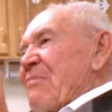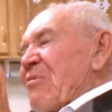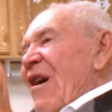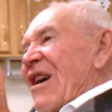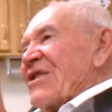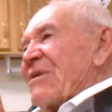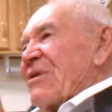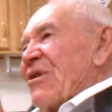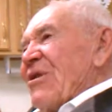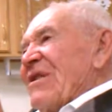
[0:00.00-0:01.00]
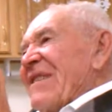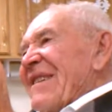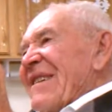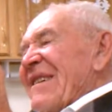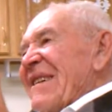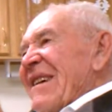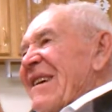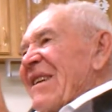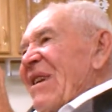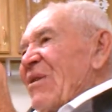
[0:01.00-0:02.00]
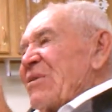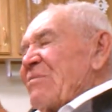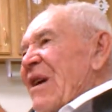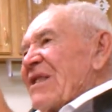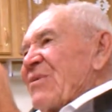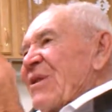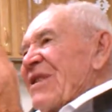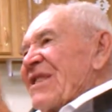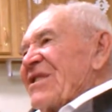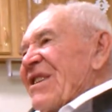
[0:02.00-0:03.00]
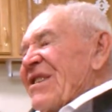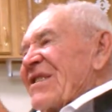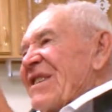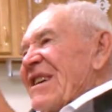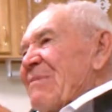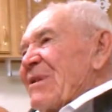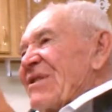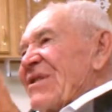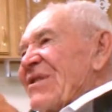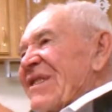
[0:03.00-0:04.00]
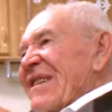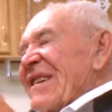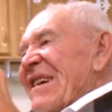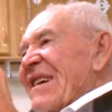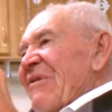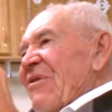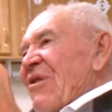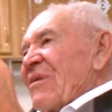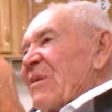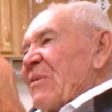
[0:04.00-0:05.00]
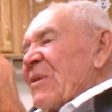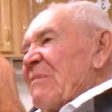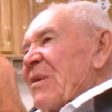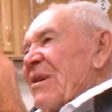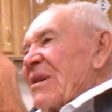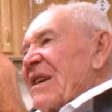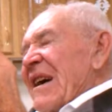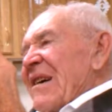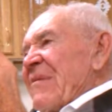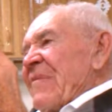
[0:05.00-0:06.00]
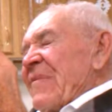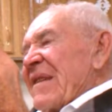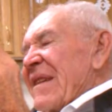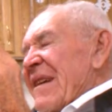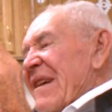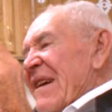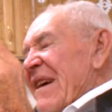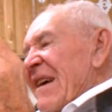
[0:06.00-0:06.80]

pick up rocks and throw in the low spots where they sunk the deepest, so the fourth one wouldn't bog down.